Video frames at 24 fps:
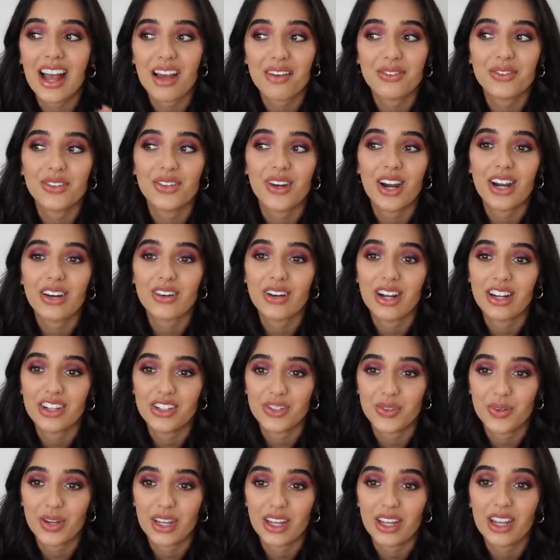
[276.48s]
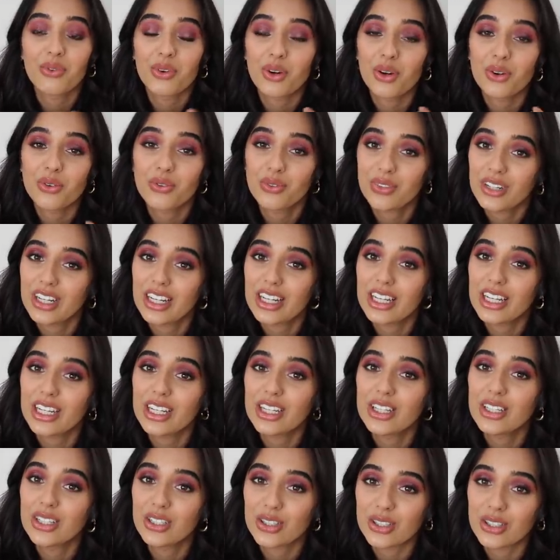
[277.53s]
after I graduate for a
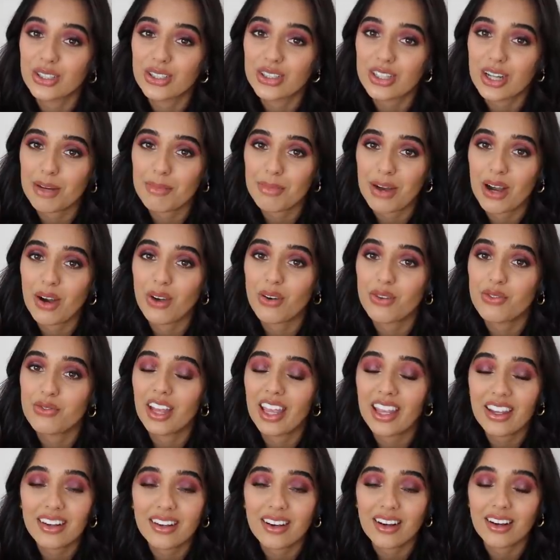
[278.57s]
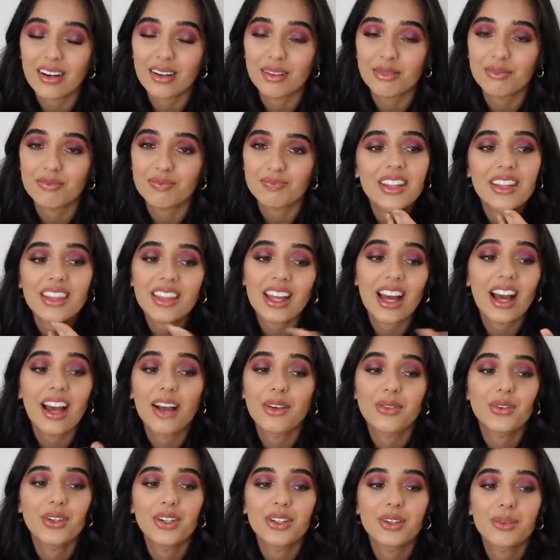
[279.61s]
really good amount of income that I
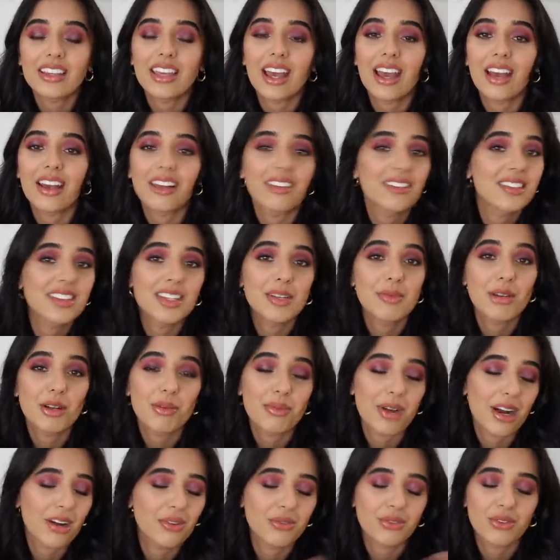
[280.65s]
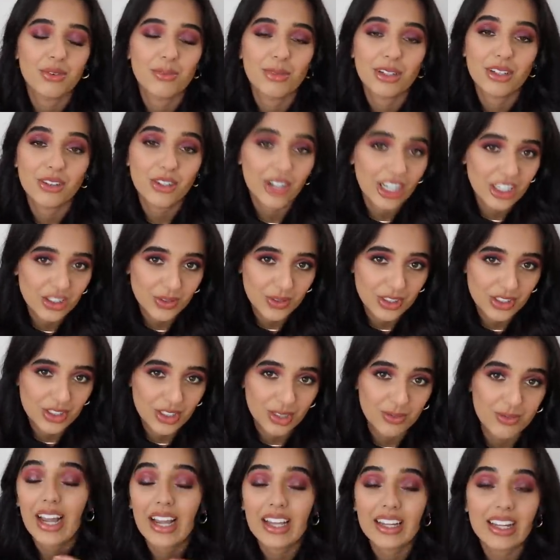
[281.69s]
would get a similar amount from a graduate
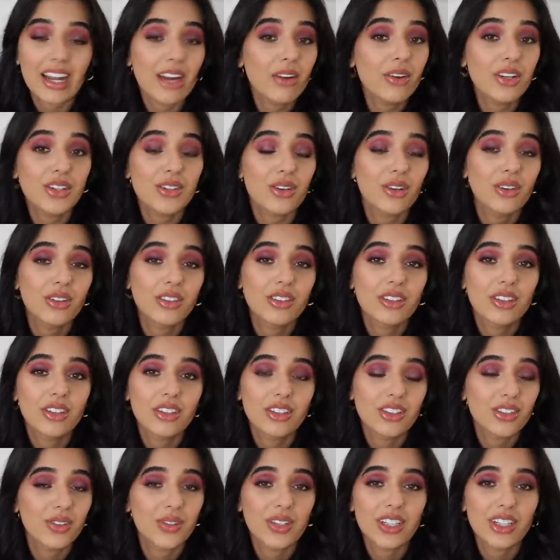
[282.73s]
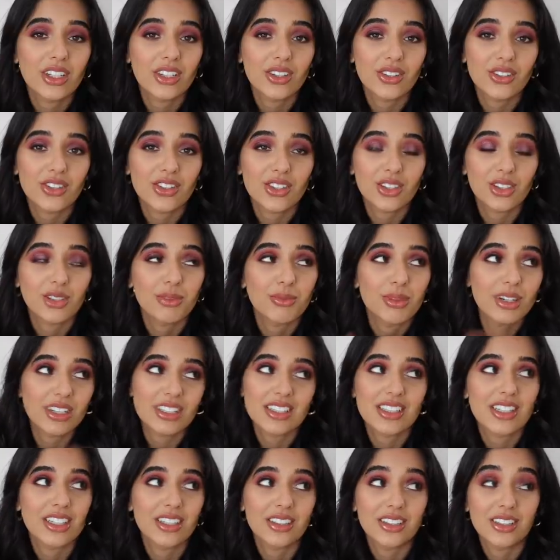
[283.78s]
job. I carried on doing YouTube
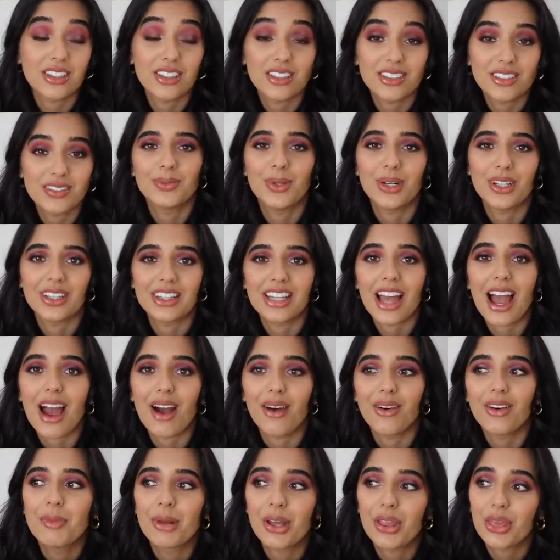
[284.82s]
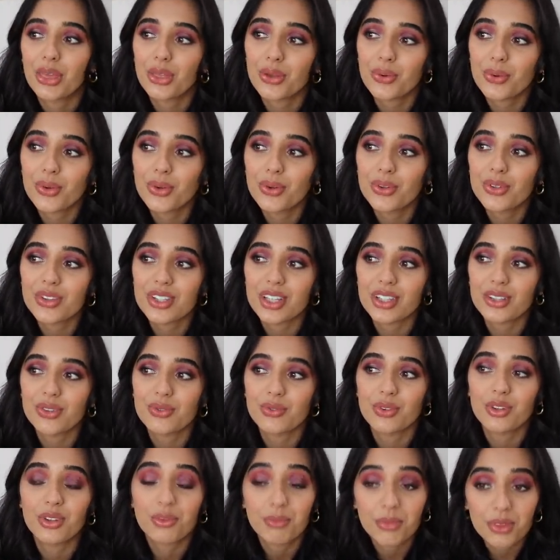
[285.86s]
until, well, now, but through sixth
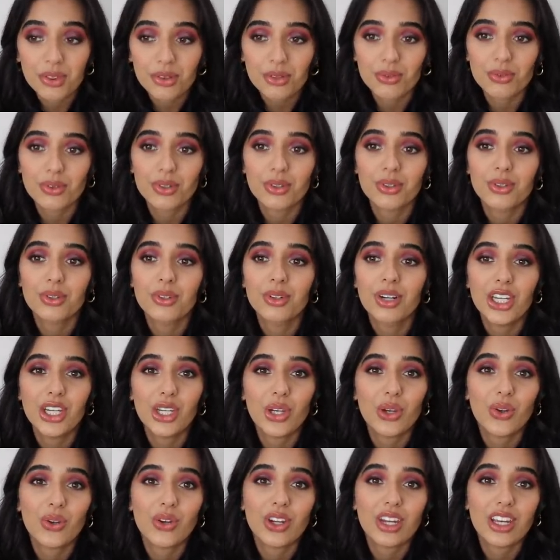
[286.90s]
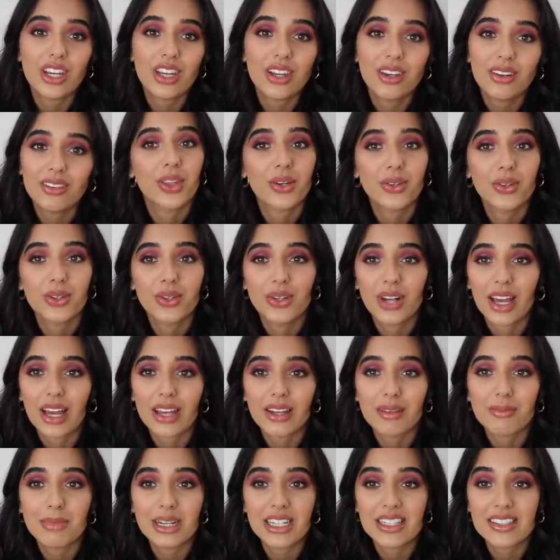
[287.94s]
form, through uni, through
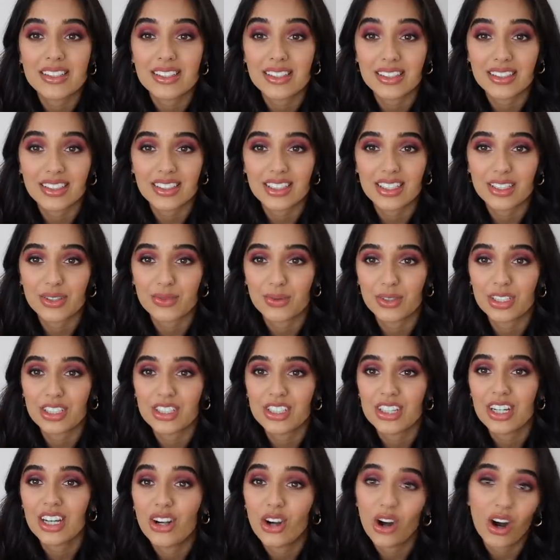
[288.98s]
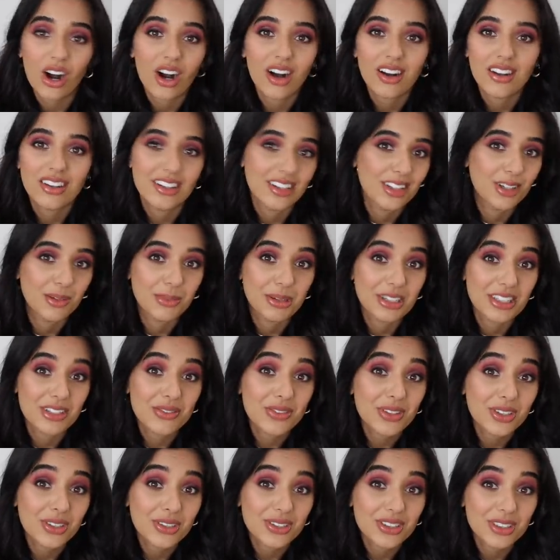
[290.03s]
like my studies, which got a little bit
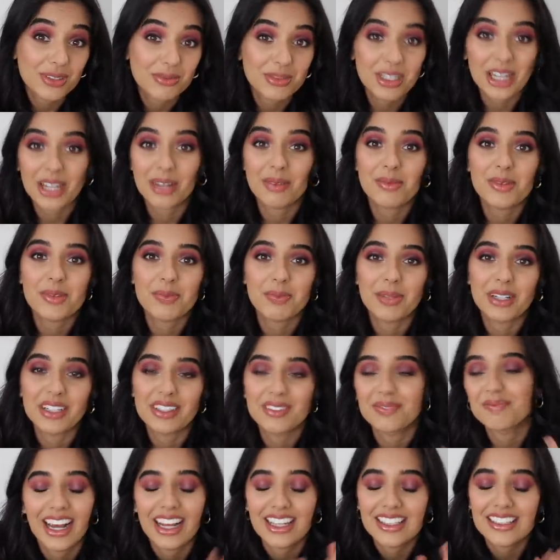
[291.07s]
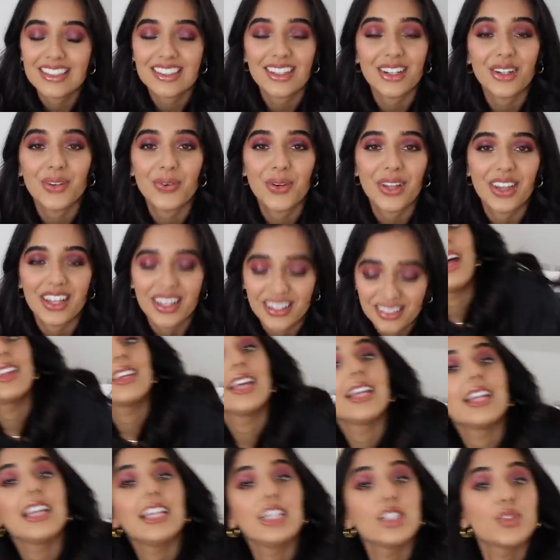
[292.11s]
difficult sometimes, but I stuck with it. And
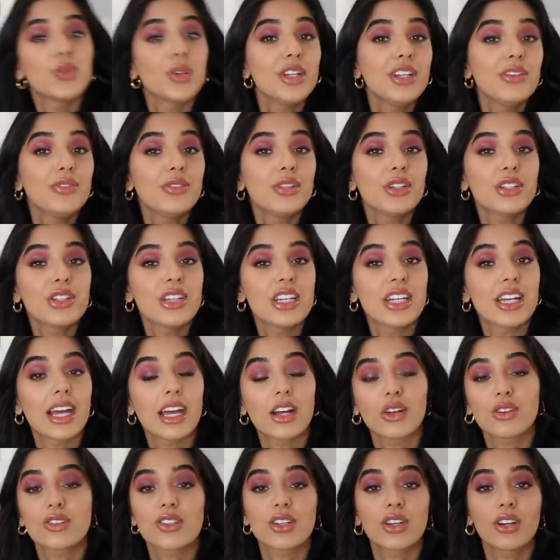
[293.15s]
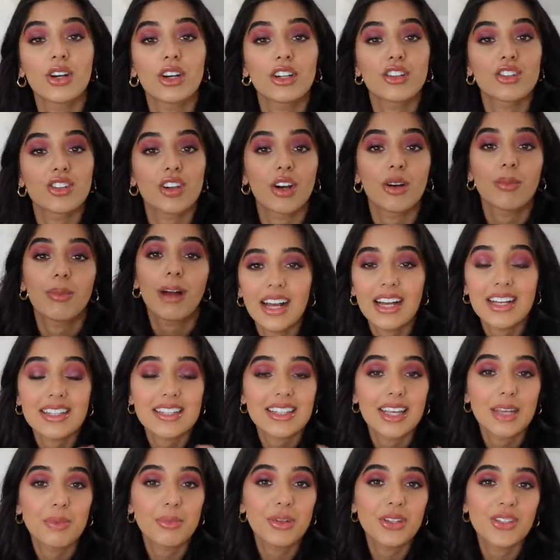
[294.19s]
then in twenty fourteen, I also got a job as
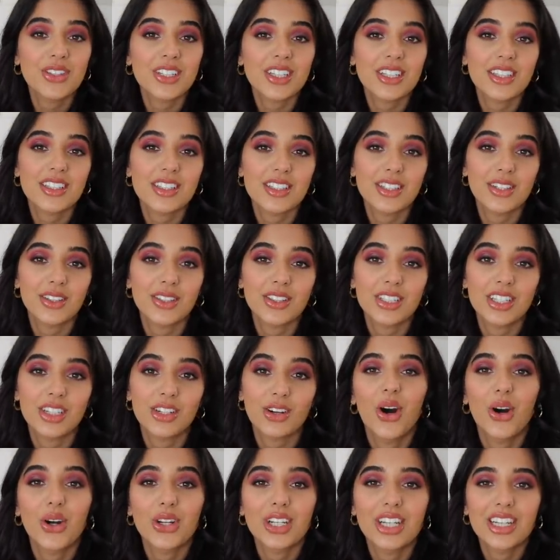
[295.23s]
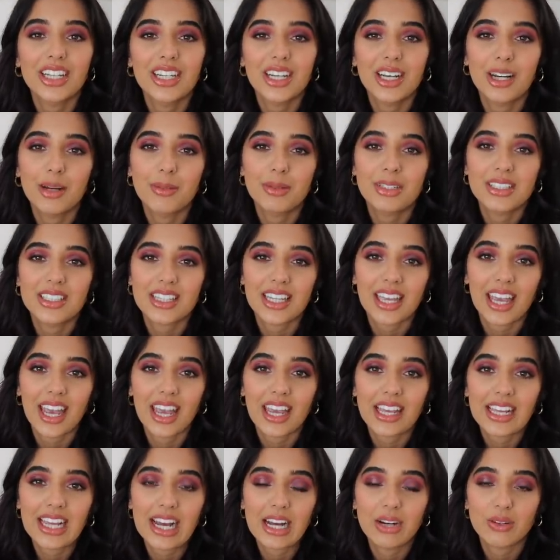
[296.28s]
a beauty consultant on an Urban
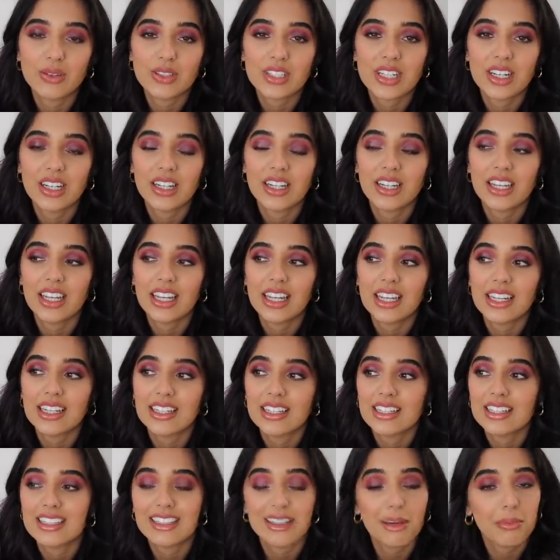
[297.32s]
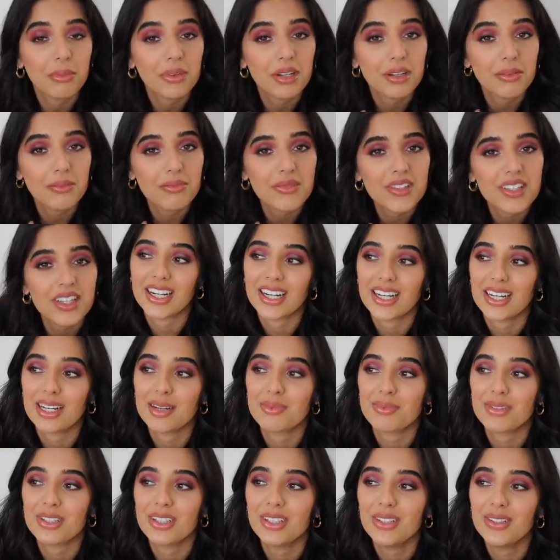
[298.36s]
Decay counter in Debenhams. I
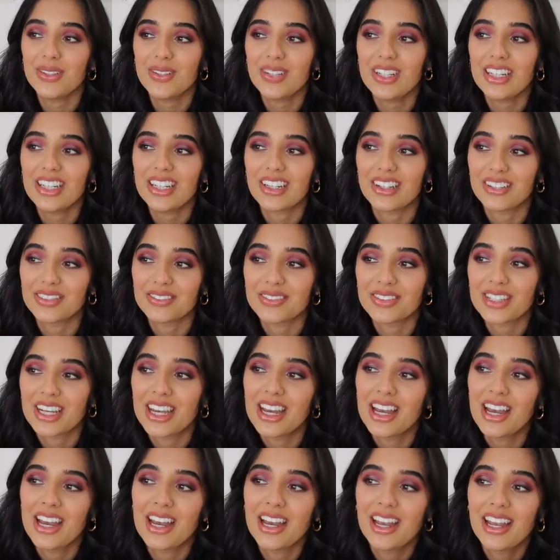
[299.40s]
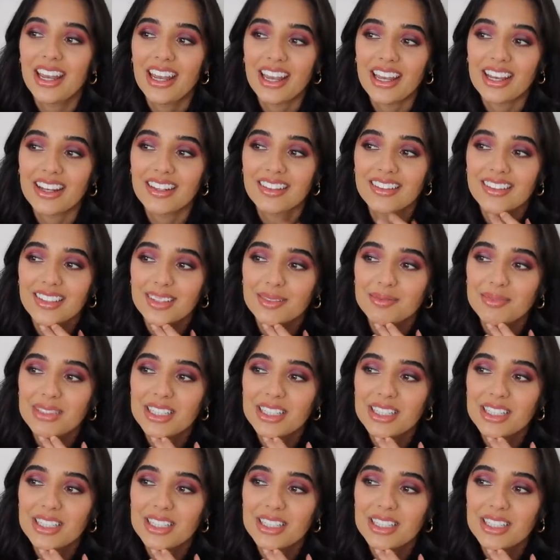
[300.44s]
absolutely loved it some